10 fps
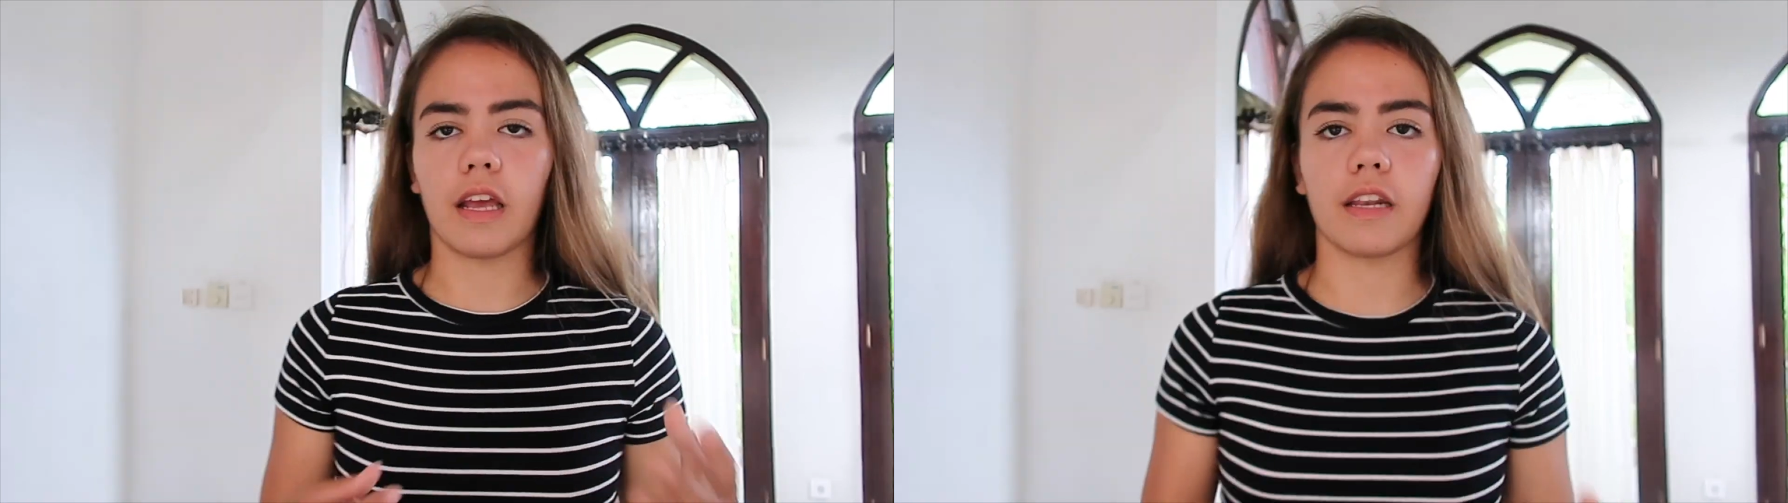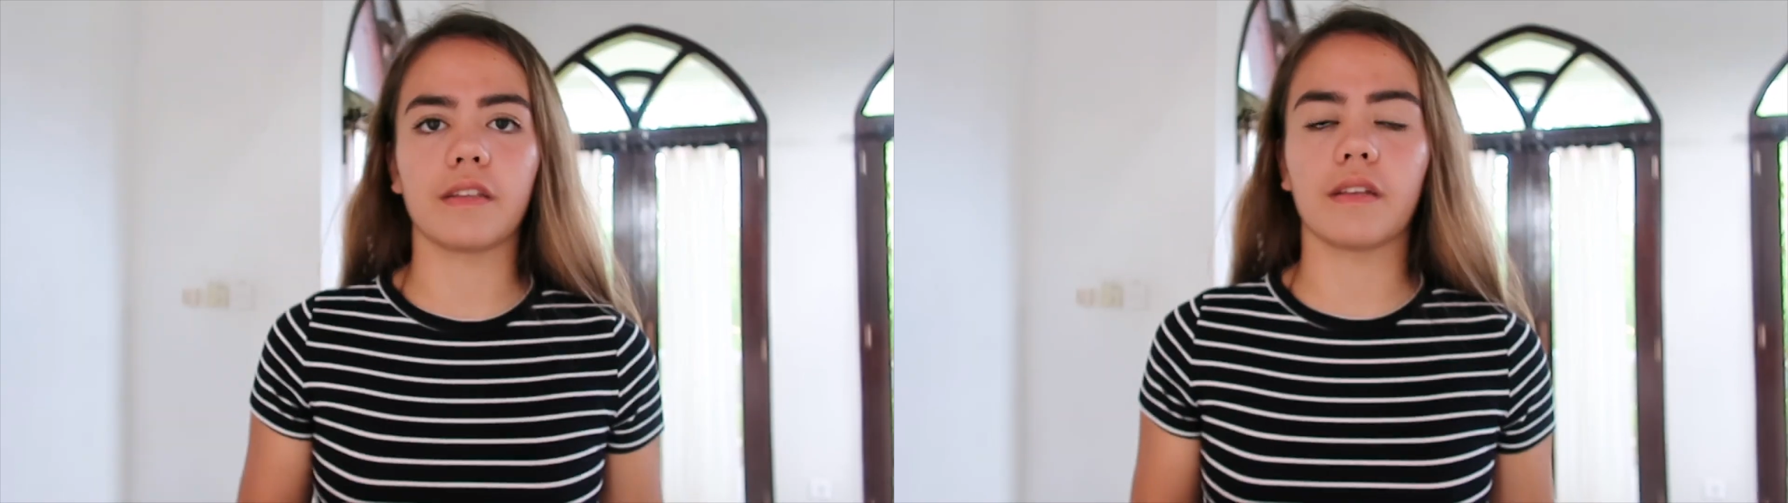
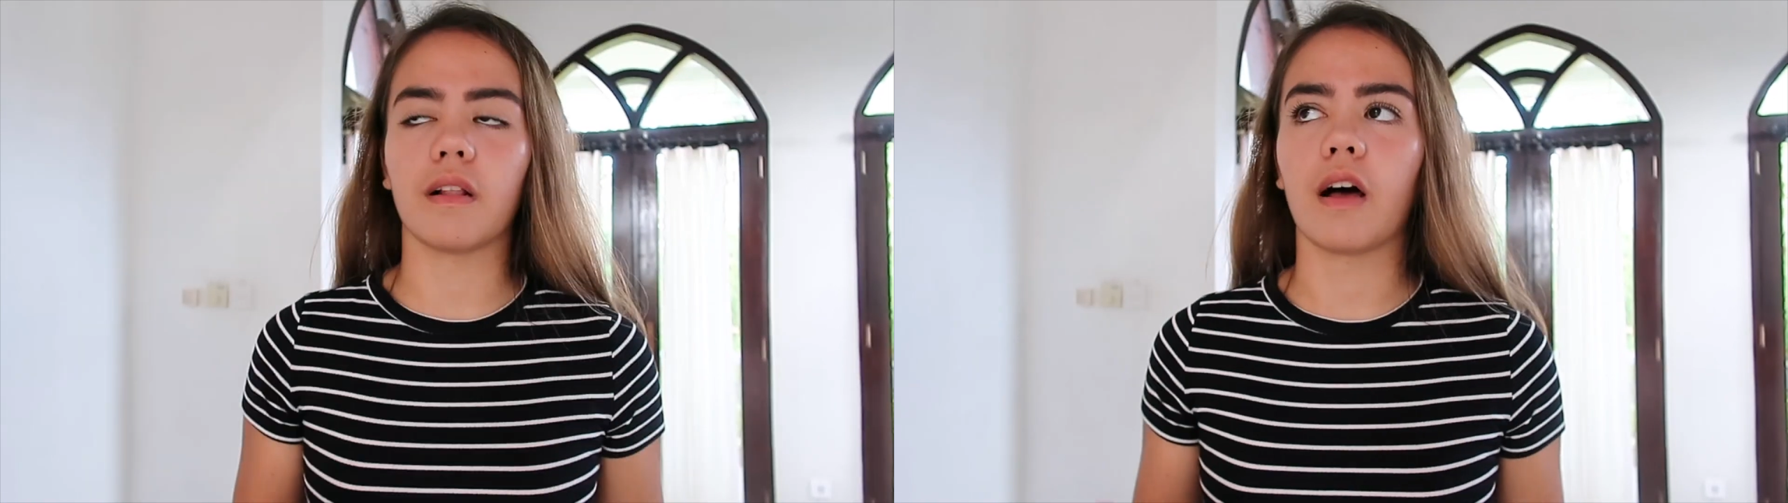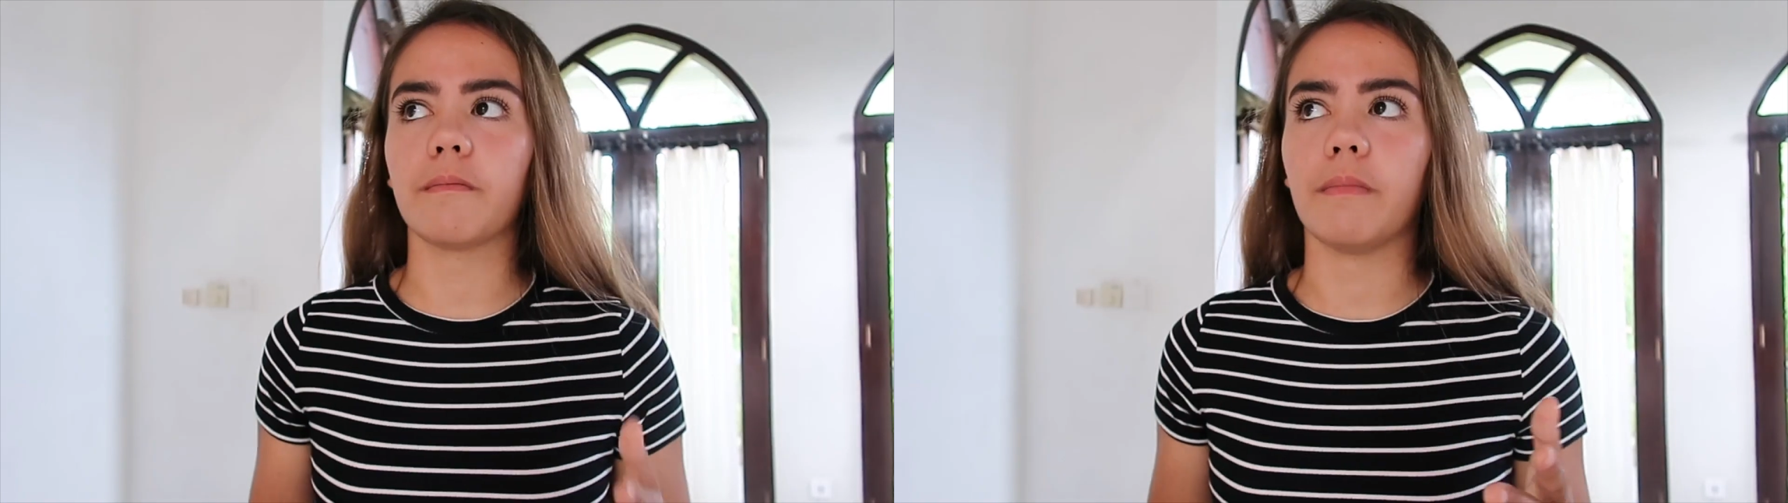it is a
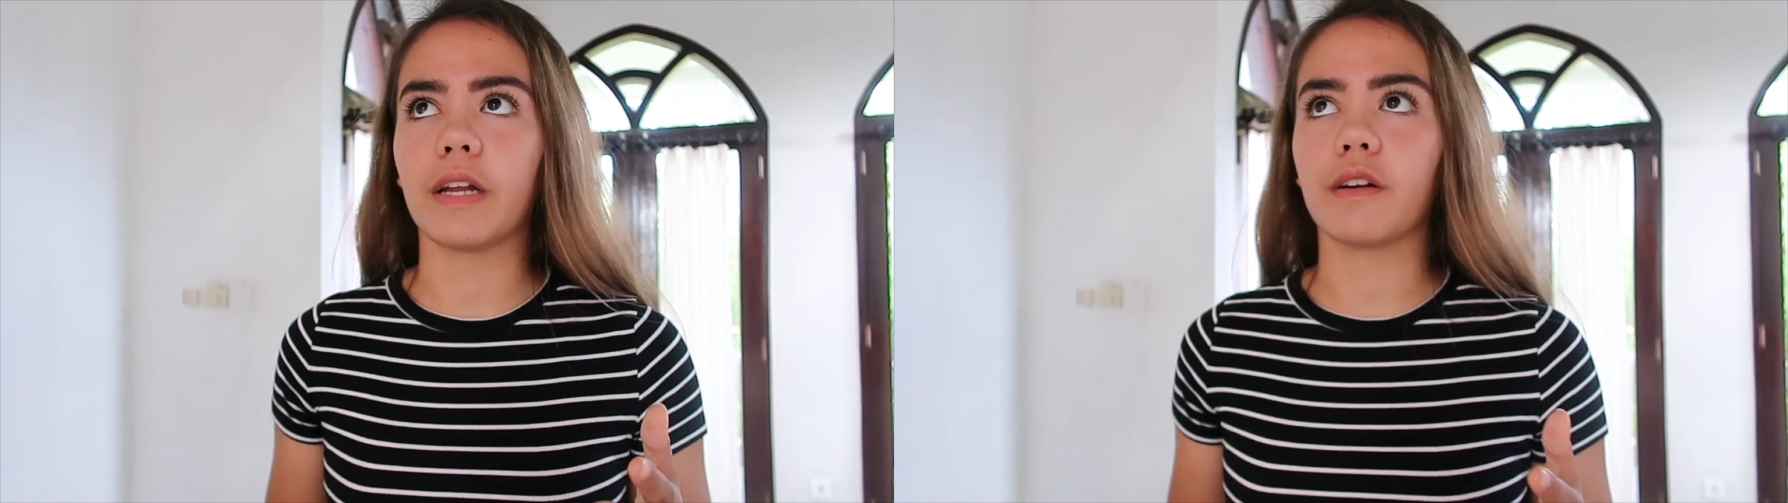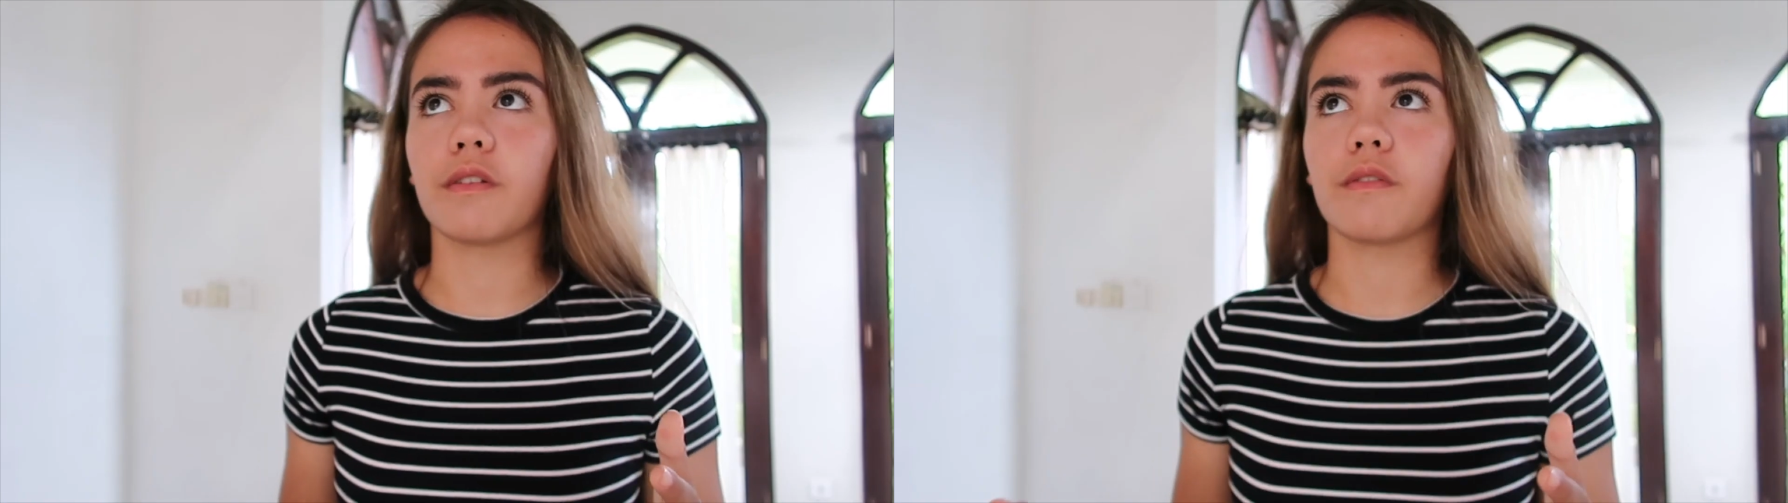lot
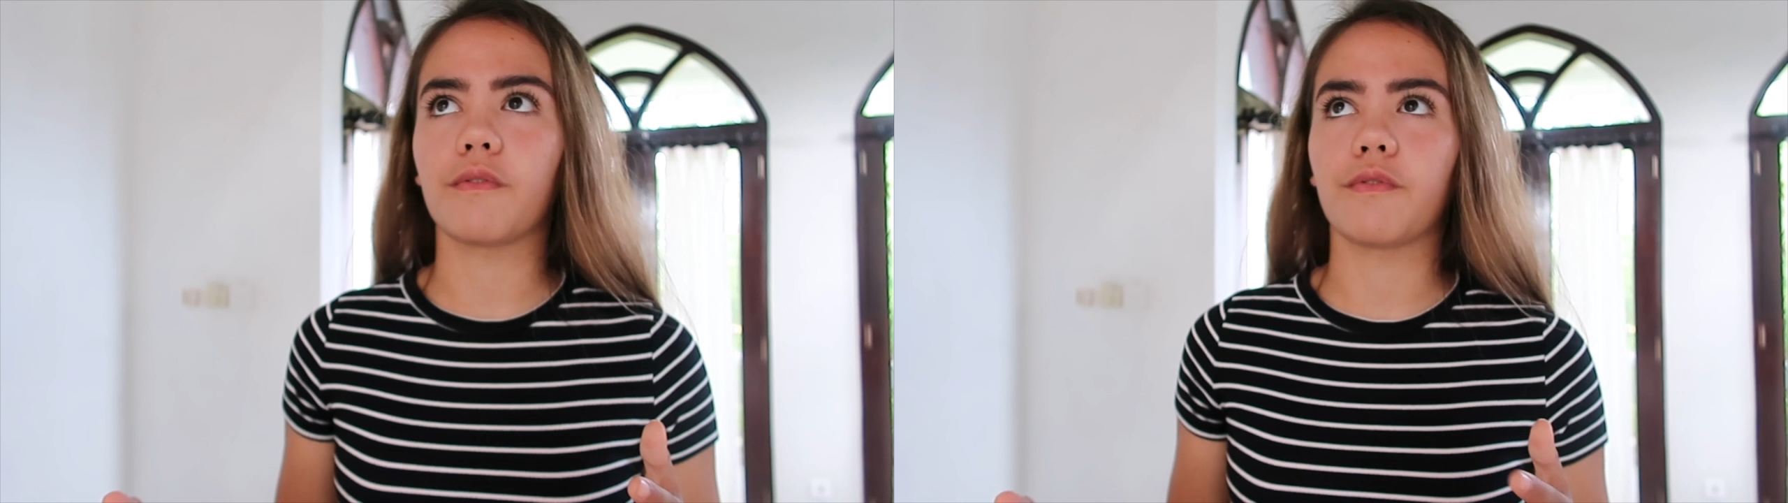better